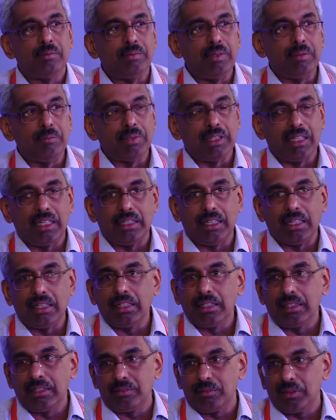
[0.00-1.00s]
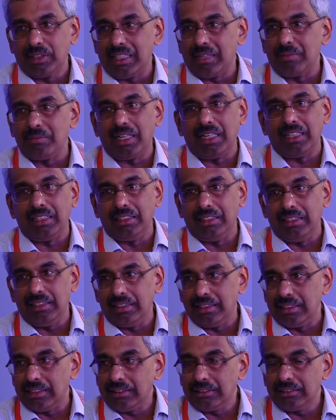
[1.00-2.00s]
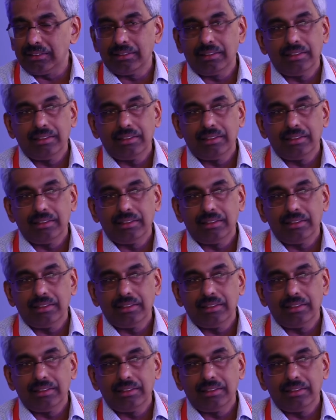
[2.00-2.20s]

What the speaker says: people are younger with MI in India.